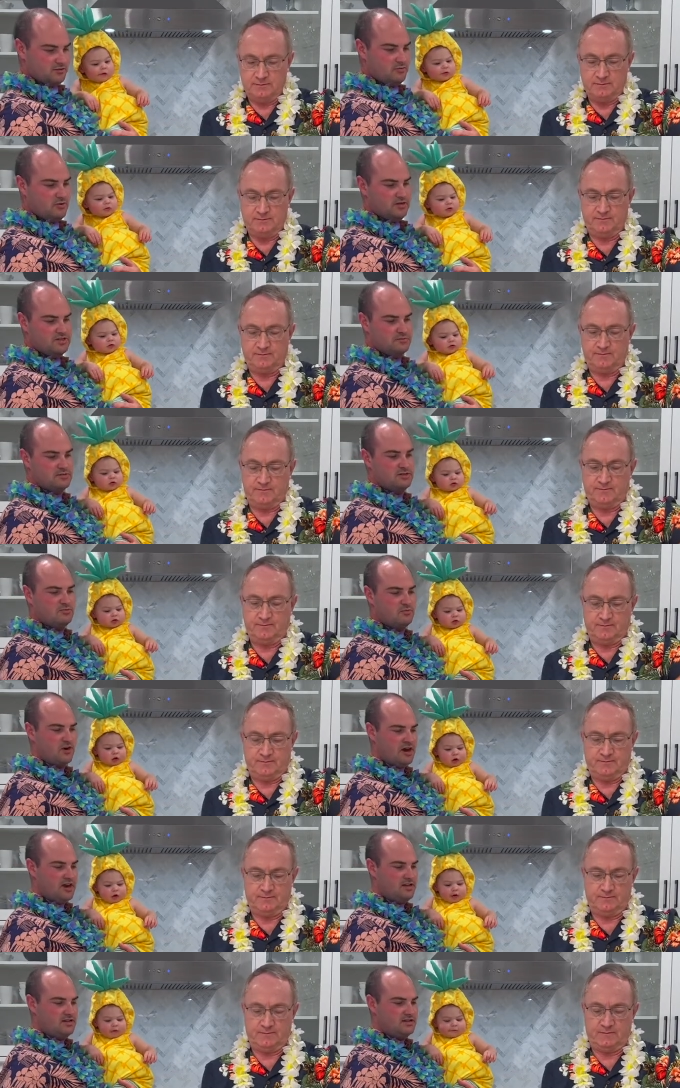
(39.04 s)
Speaker 1: put some
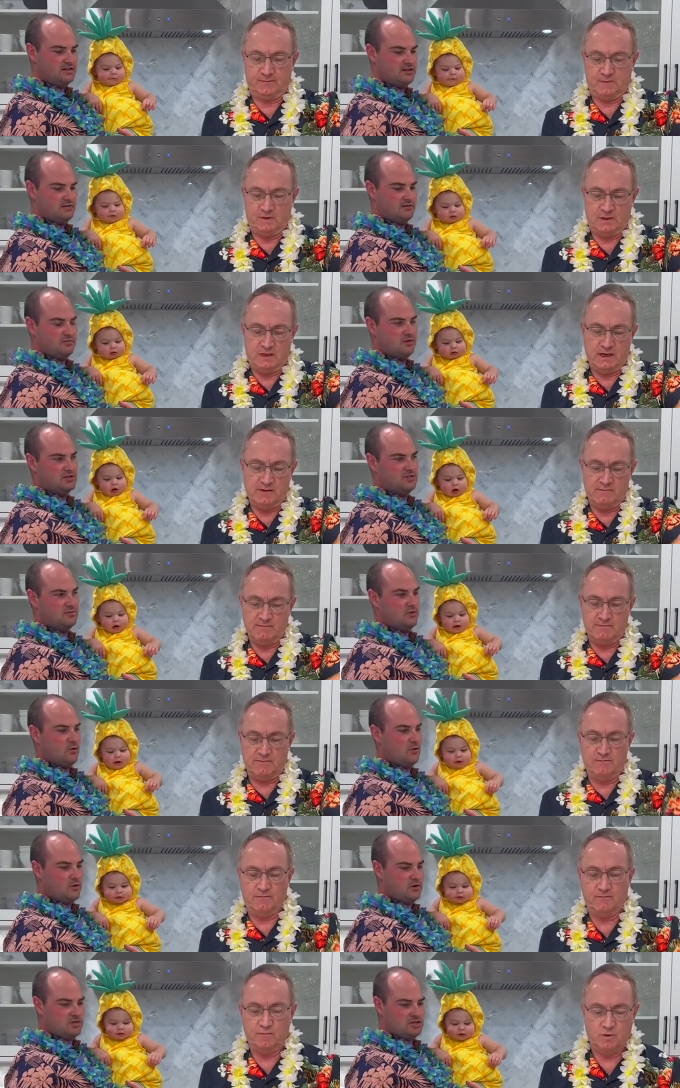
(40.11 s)
Sprite, yep. Put
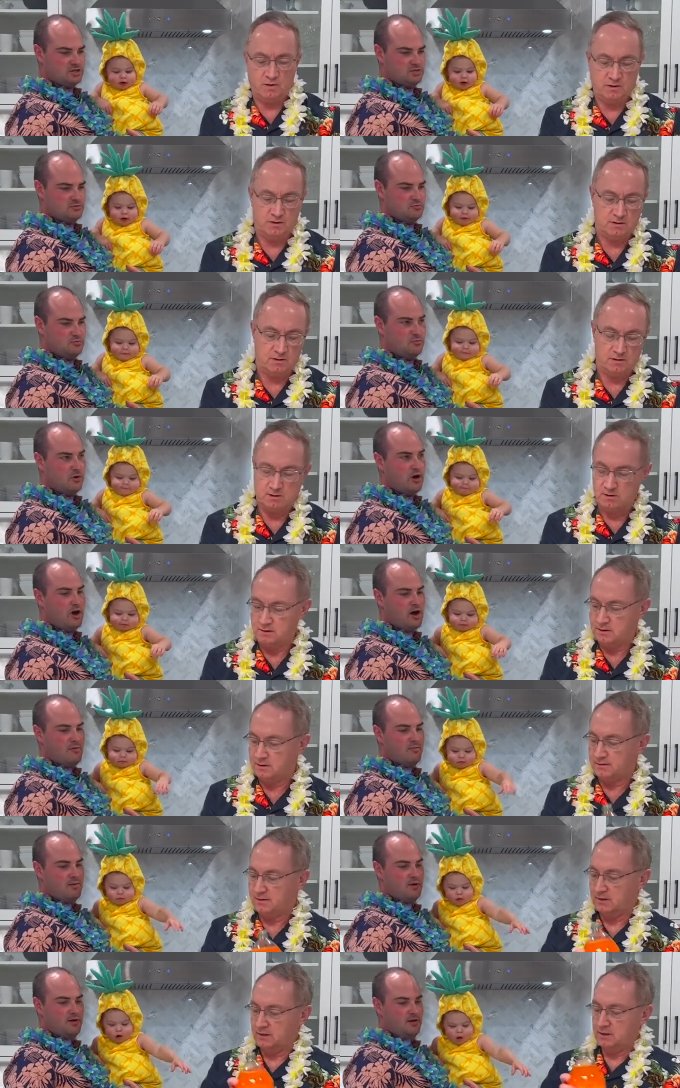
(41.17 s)
some orange
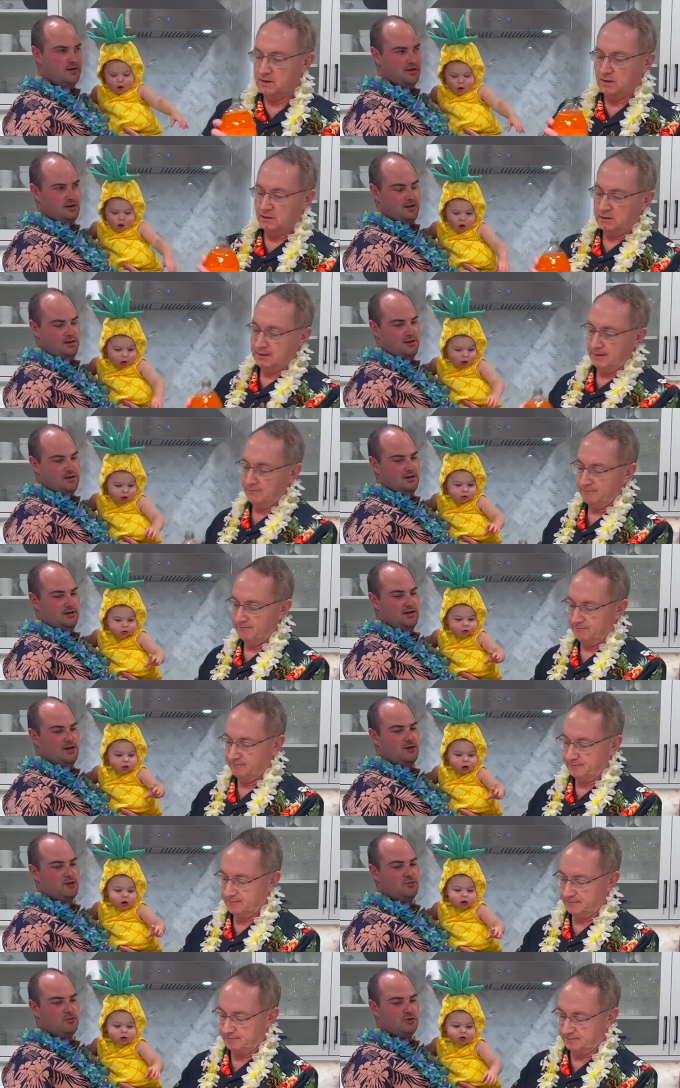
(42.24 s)
pop, yep,
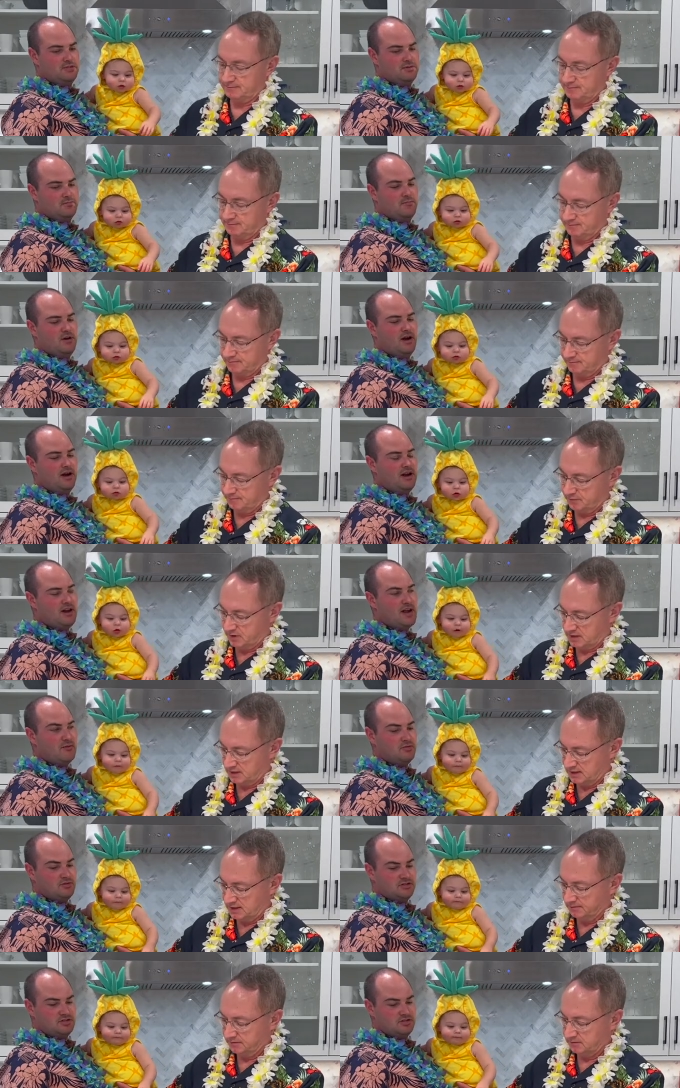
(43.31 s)
and put some
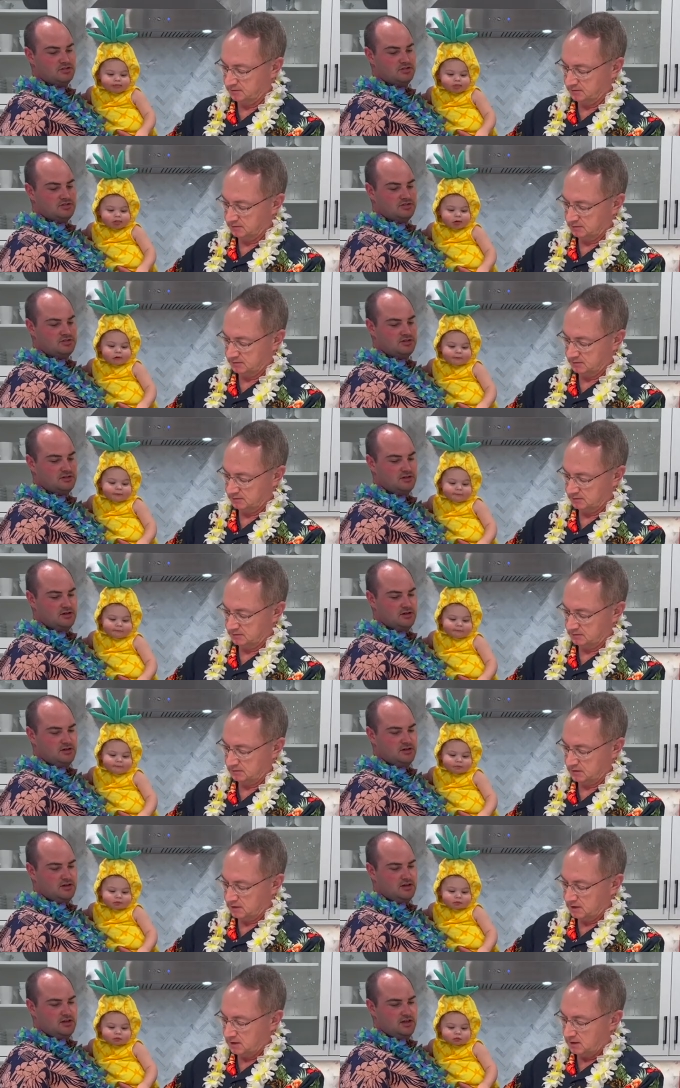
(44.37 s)
pineapple,
Speaker 2: pineapple juice
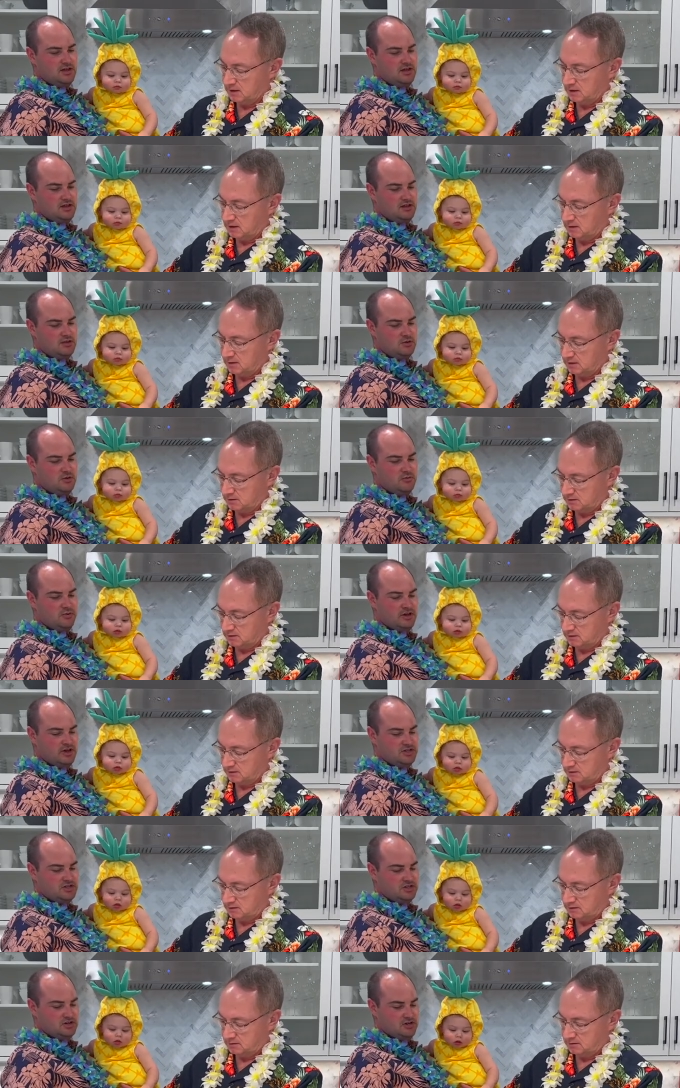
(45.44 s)
into a
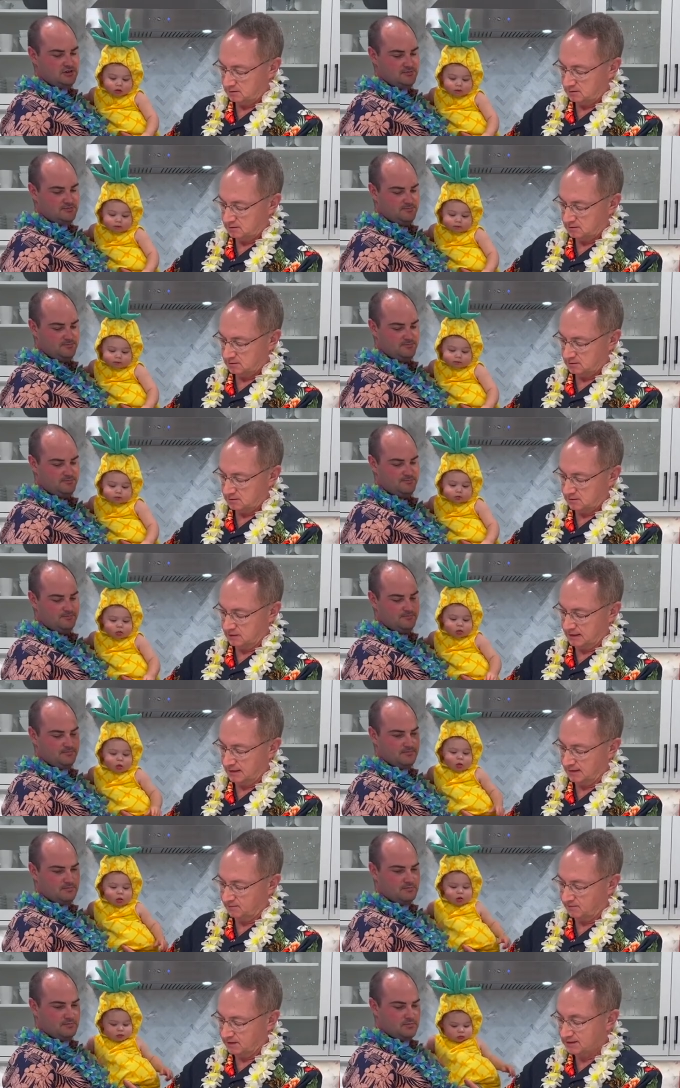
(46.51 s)
pitcher. And
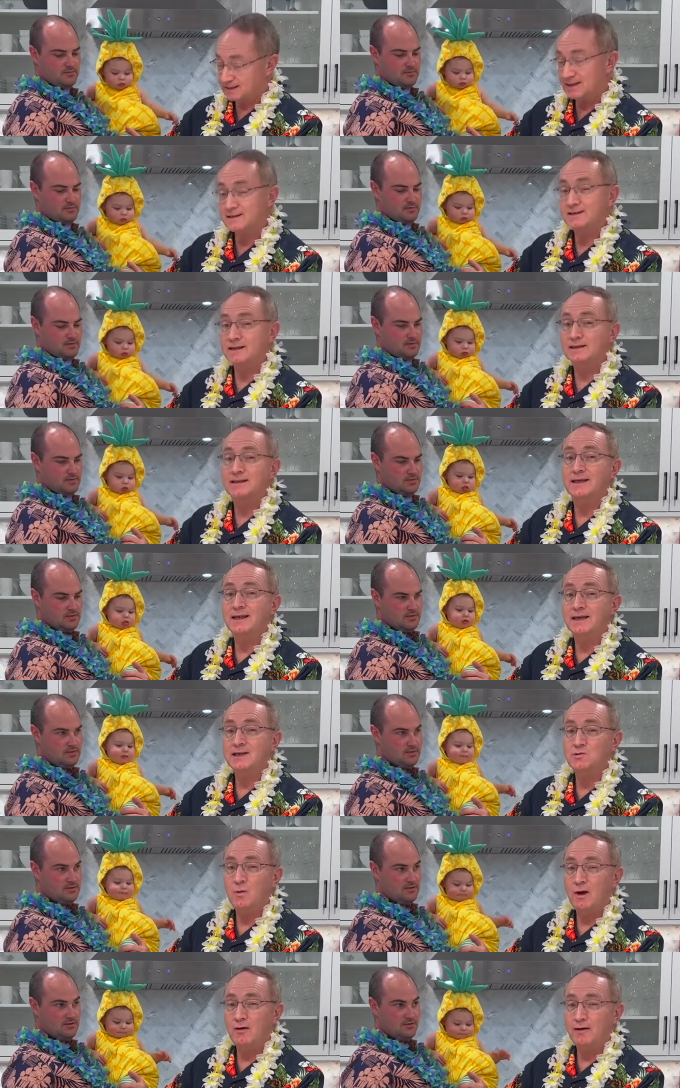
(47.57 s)
if this doesn't get the
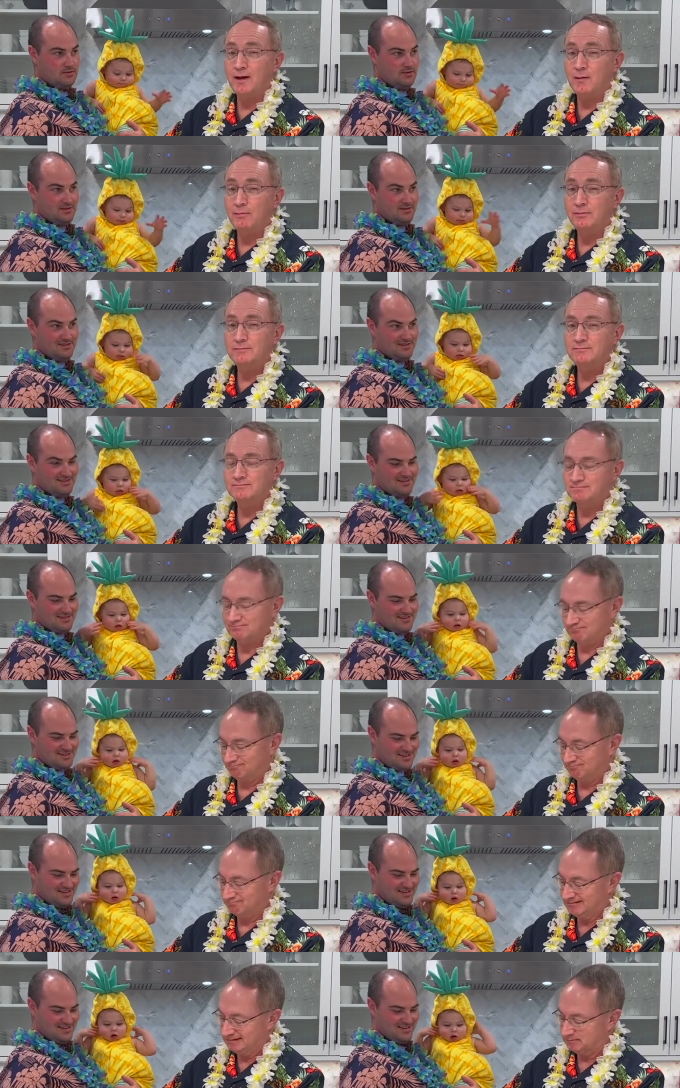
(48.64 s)
kids wound up,
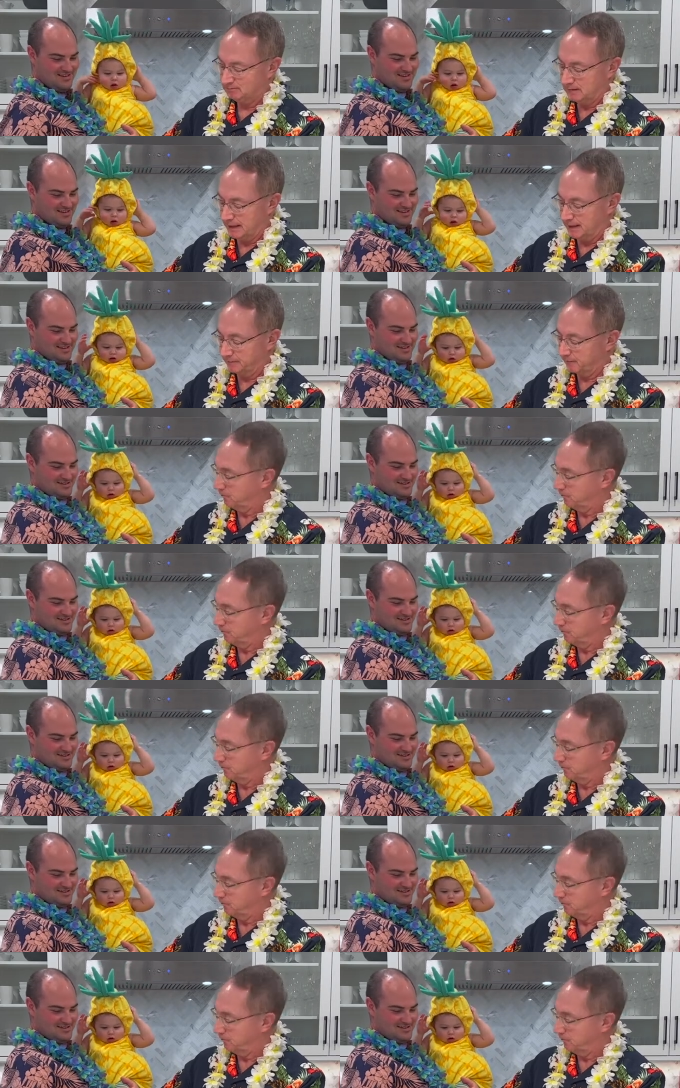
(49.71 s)
nothing.